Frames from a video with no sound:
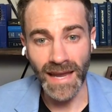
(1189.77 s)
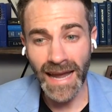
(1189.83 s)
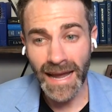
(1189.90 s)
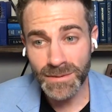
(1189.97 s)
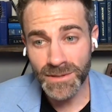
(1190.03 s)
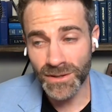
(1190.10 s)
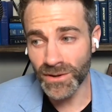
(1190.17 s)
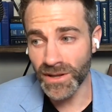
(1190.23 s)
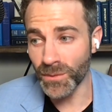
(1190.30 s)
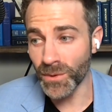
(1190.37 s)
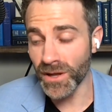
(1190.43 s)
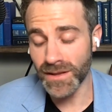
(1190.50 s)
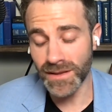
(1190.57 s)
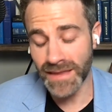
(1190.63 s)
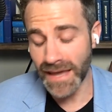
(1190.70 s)
Absolutely.
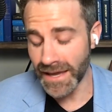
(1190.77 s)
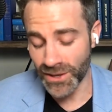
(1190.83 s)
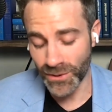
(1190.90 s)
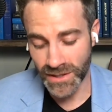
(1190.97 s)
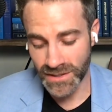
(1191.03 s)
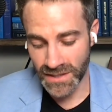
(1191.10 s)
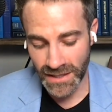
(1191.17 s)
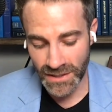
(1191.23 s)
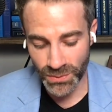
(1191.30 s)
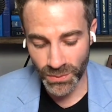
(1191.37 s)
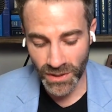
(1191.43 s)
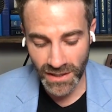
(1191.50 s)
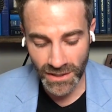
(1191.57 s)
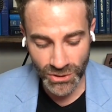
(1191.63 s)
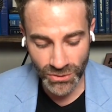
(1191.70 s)
Well, thank you. It's
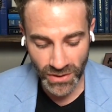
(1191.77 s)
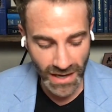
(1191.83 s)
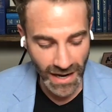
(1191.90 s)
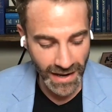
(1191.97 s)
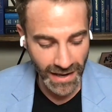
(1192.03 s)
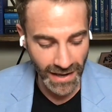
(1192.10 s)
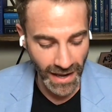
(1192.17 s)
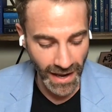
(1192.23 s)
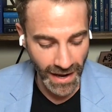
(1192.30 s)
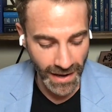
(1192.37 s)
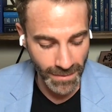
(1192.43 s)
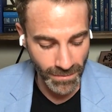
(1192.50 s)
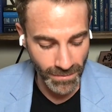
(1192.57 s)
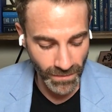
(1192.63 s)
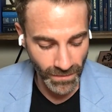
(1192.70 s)
really a treat.
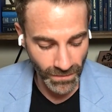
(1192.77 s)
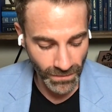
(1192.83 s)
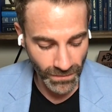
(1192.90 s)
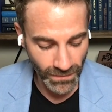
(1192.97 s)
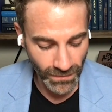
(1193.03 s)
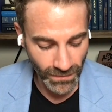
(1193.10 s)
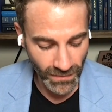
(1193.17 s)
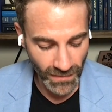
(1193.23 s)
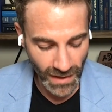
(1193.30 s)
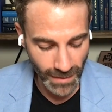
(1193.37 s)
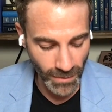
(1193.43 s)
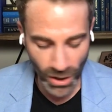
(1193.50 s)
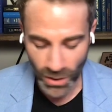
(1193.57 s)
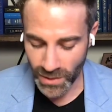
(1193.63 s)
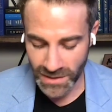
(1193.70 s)
I'm
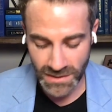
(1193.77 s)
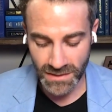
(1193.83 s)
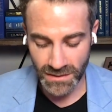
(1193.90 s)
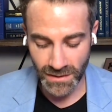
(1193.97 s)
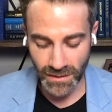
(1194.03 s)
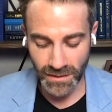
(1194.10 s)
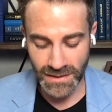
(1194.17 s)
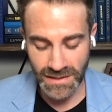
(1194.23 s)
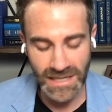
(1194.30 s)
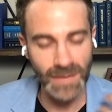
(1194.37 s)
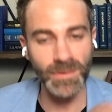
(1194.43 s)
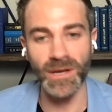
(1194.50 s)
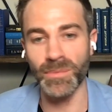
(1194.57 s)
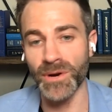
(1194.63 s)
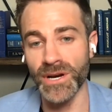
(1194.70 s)
always
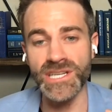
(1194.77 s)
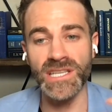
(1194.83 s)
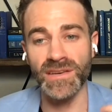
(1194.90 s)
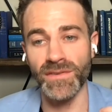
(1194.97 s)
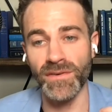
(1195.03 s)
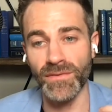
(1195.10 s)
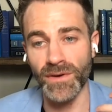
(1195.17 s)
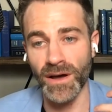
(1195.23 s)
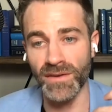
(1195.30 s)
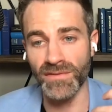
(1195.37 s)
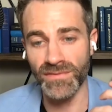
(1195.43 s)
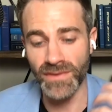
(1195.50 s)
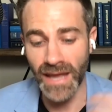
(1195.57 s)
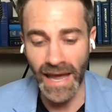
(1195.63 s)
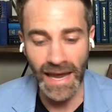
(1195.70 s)
deeply appreciative
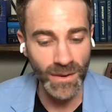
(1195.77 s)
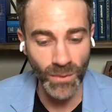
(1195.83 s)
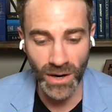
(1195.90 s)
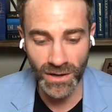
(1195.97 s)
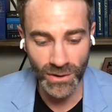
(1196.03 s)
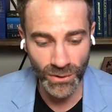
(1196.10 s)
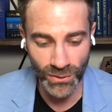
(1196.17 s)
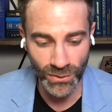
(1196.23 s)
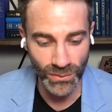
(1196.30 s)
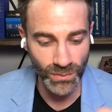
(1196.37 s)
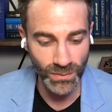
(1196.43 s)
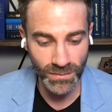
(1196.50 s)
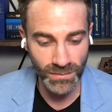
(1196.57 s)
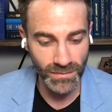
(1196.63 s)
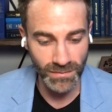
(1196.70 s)
of anyone who
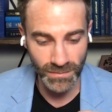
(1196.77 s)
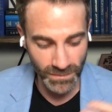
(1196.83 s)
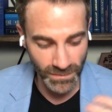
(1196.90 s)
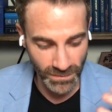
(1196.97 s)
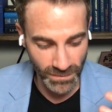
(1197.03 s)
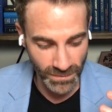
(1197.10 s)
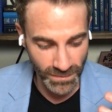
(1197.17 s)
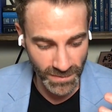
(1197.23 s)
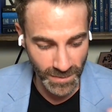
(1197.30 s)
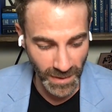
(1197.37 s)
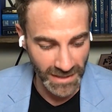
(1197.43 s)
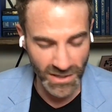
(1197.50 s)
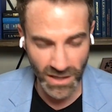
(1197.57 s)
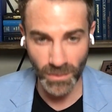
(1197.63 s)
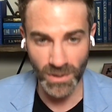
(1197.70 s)

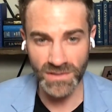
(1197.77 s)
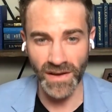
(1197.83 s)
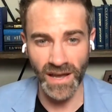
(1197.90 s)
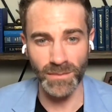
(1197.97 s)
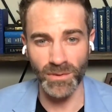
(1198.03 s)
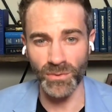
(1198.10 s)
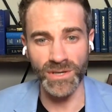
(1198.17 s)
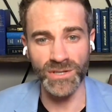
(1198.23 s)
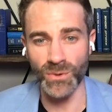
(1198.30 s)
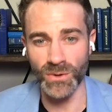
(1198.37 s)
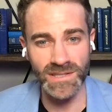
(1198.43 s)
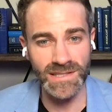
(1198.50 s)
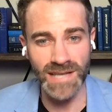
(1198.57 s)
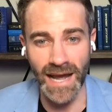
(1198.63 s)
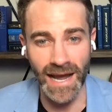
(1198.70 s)
spends their most valuable
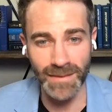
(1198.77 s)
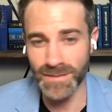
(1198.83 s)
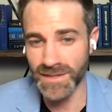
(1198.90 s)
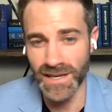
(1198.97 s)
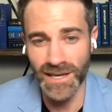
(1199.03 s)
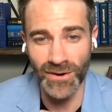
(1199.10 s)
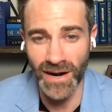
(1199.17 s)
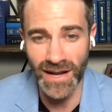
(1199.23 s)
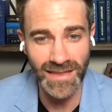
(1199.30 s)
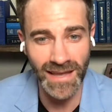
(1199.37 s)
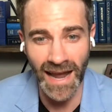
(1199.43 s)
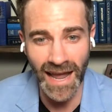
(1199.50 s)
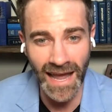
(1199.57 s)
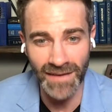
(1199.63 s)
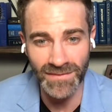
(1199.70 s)
resource, time, to hear anything
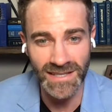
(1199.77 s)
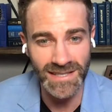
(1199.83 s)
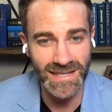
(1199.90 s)
I have to